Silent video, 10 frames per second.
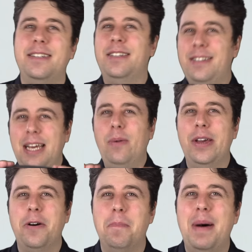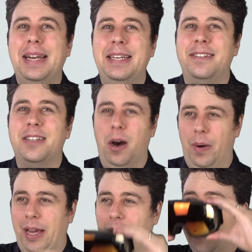to see where your money is
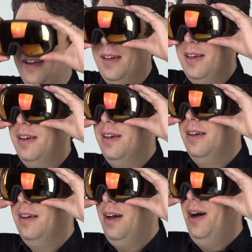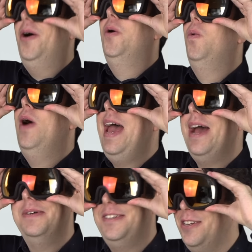going. Oh,
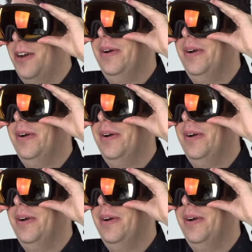wow, it's so